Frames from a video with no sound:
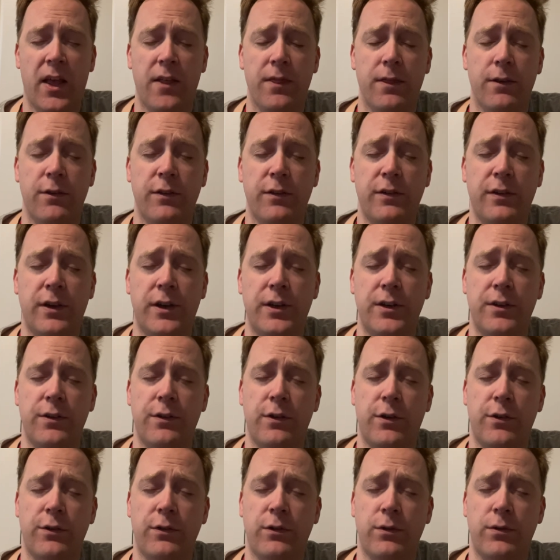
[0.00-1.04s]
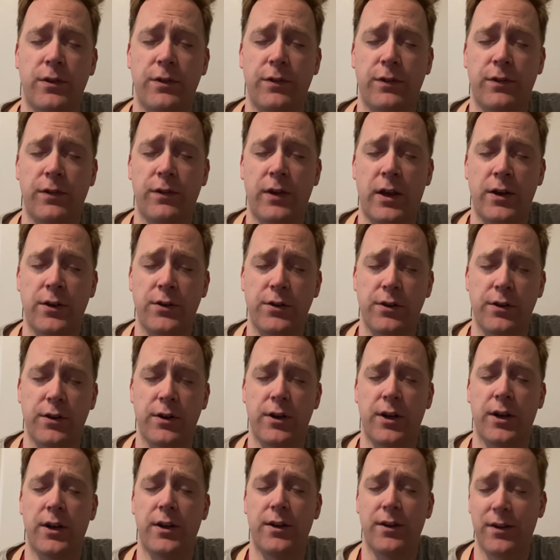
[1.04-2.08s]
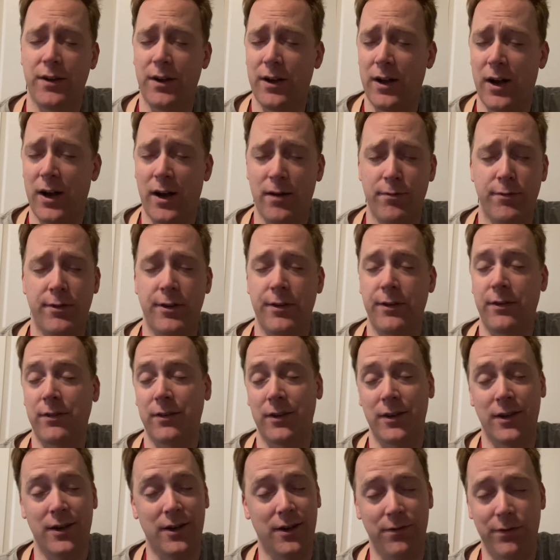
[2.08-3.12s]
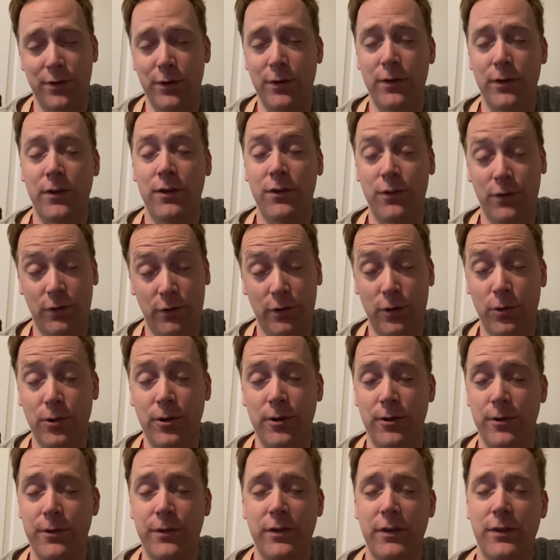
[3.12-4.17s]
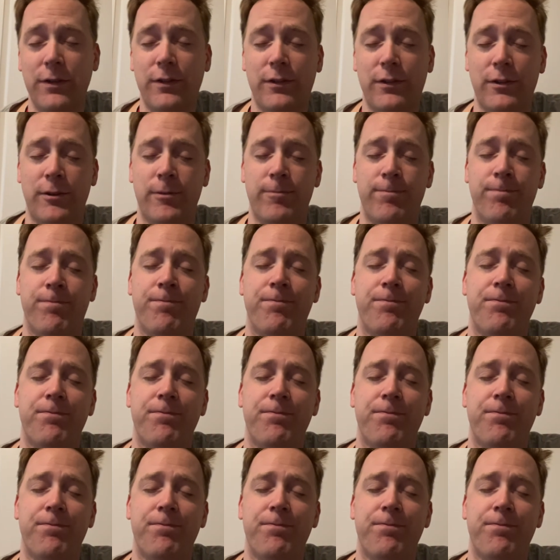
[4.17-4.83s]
The sun is also the center obviously, of the solar system,